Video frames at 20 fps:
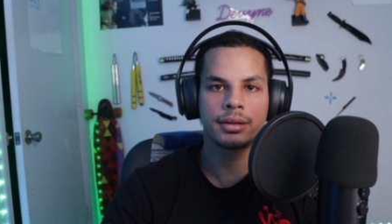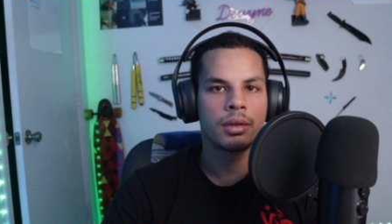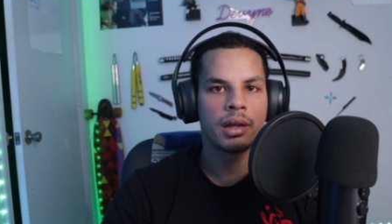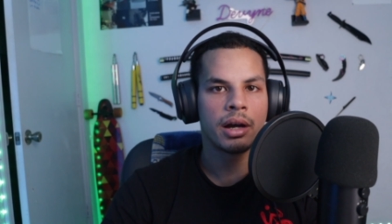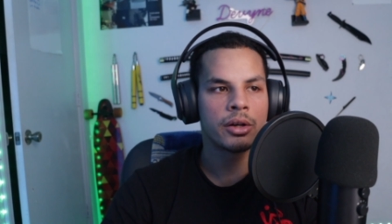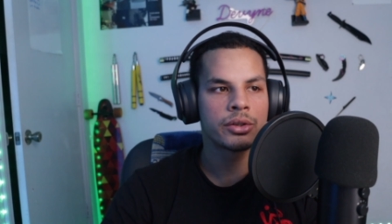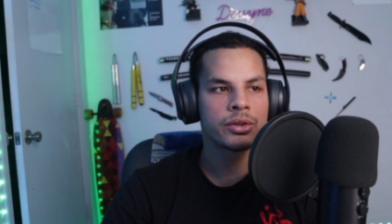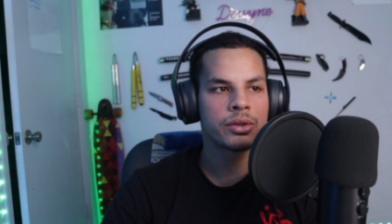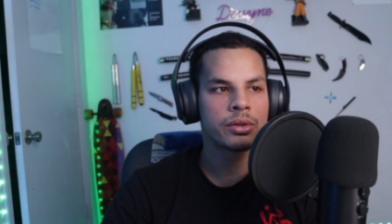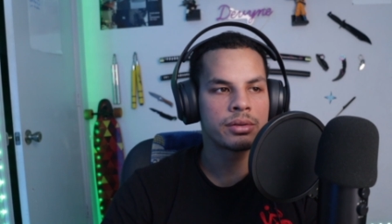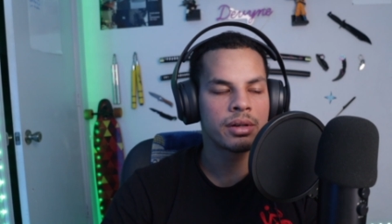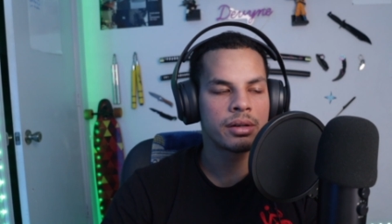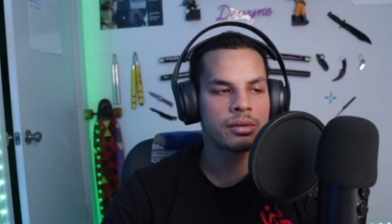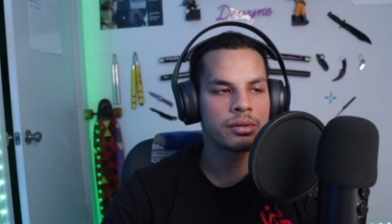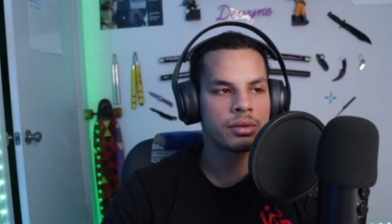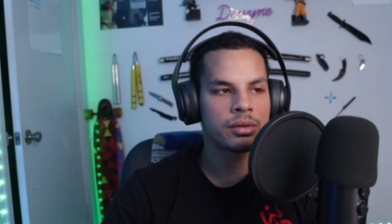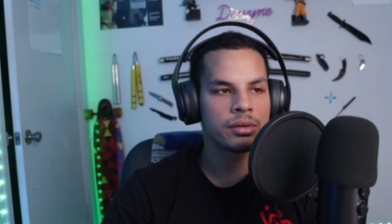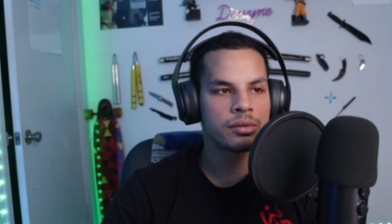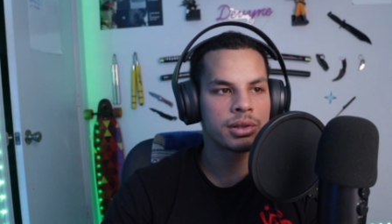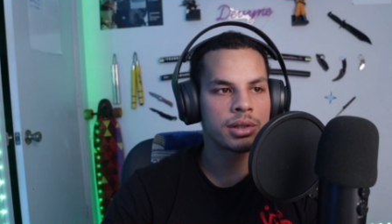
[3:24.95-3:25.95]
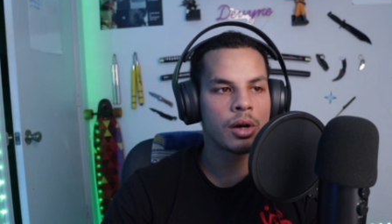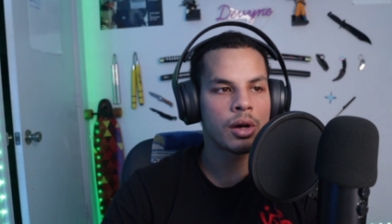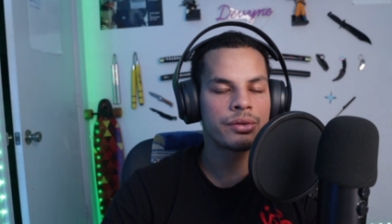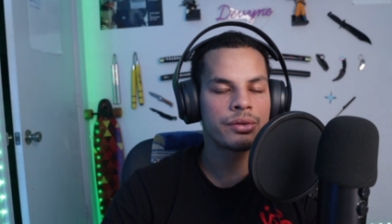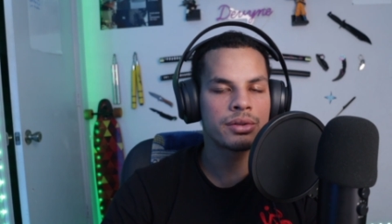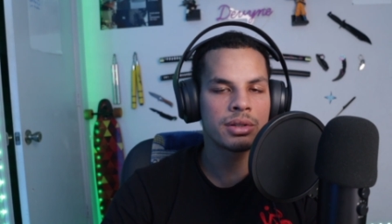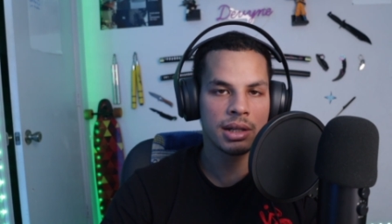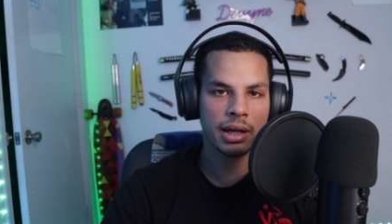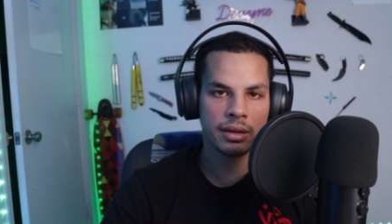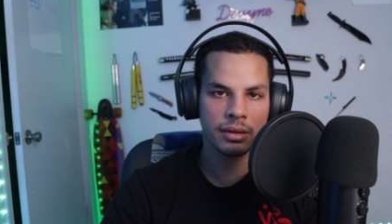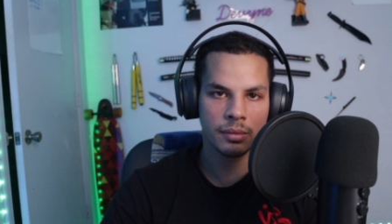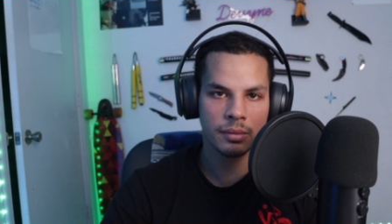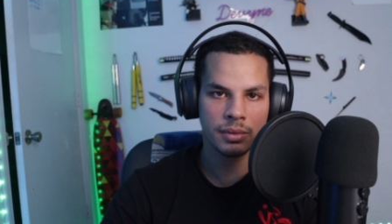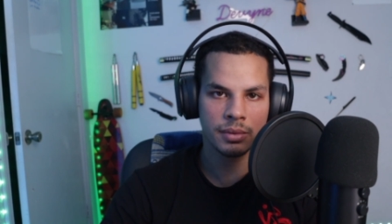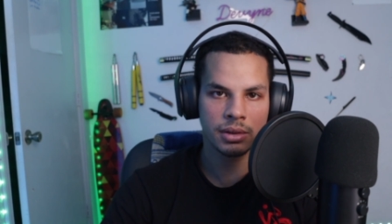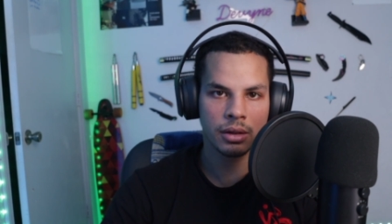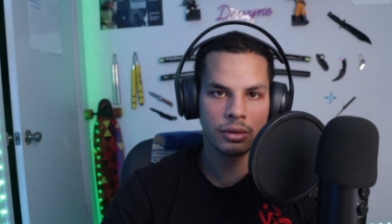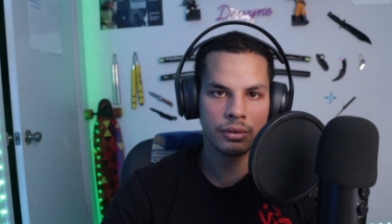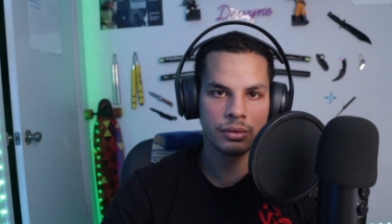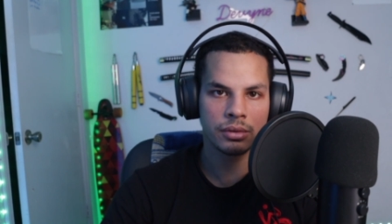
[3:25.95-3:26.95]
They also tend to self-select
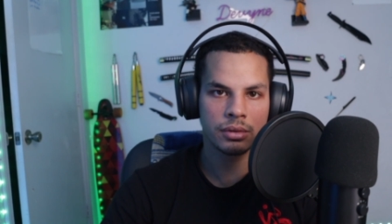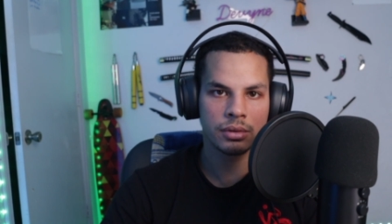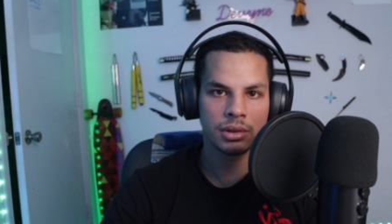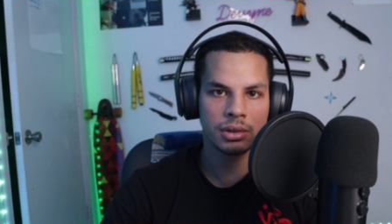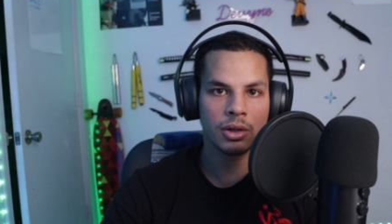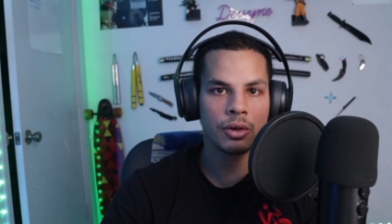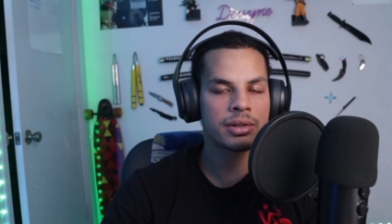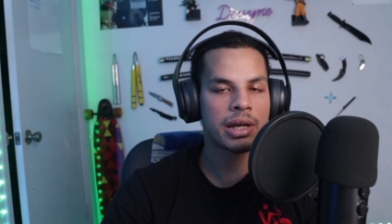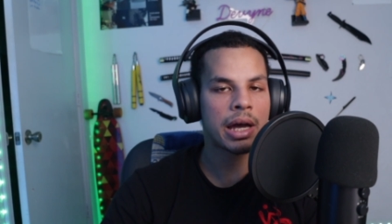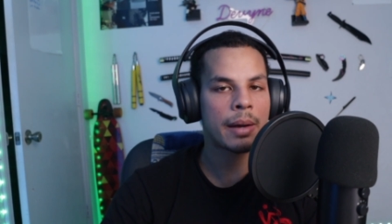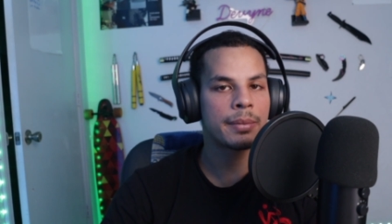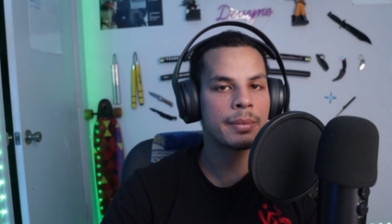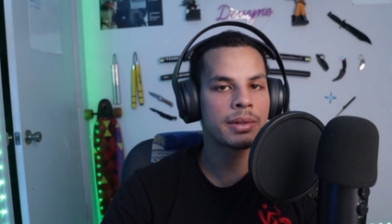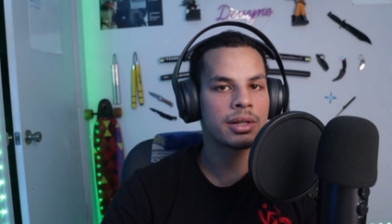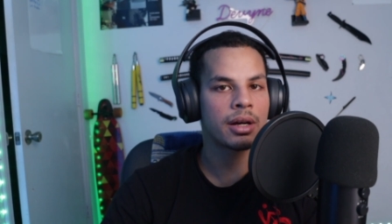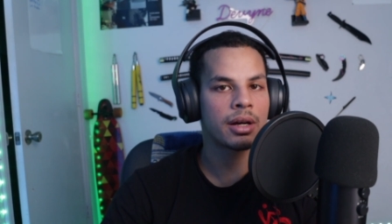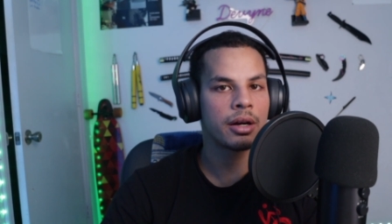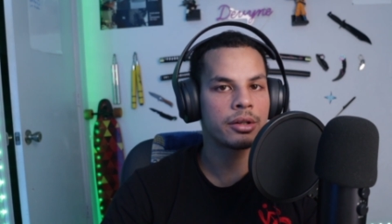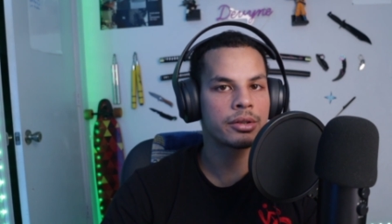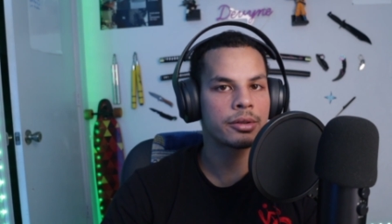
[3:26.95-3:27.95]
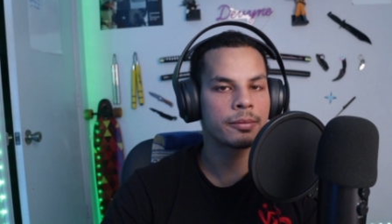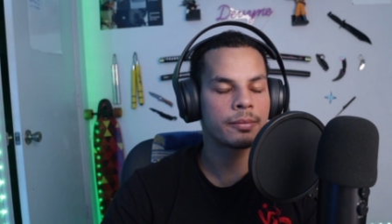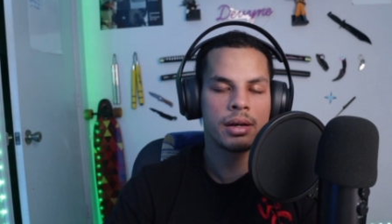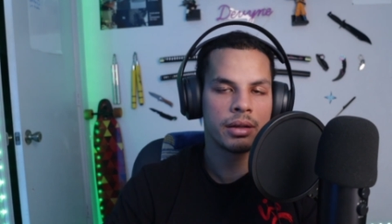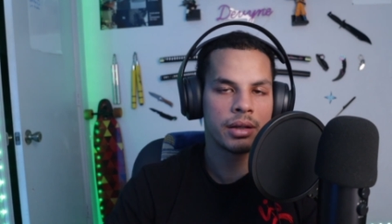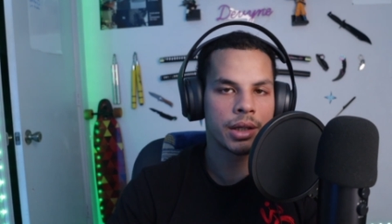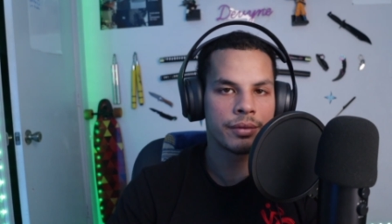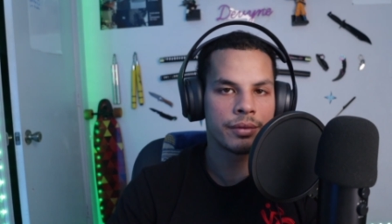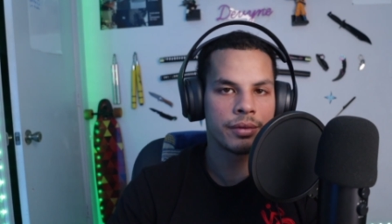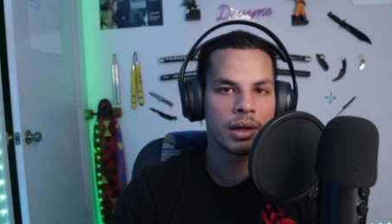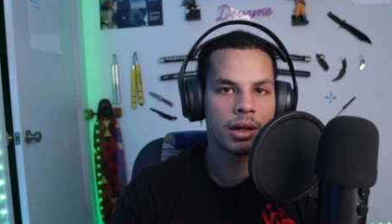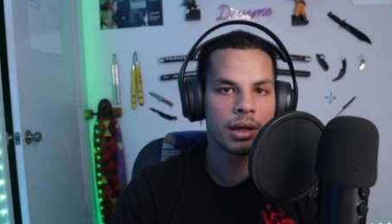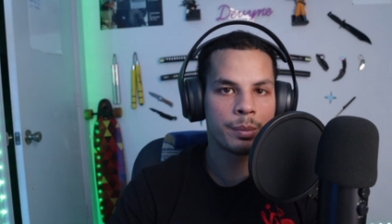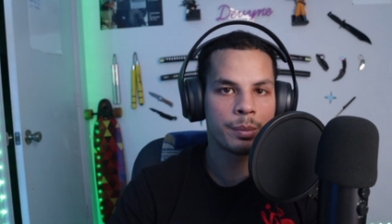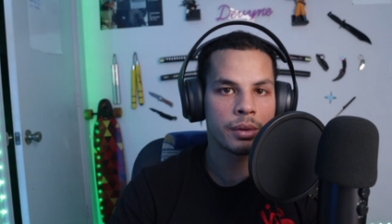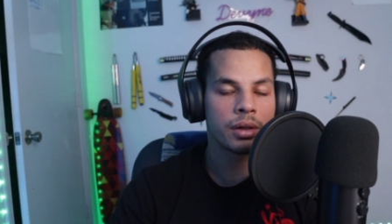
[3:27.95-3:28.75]
themselves, self-sabotage, and give up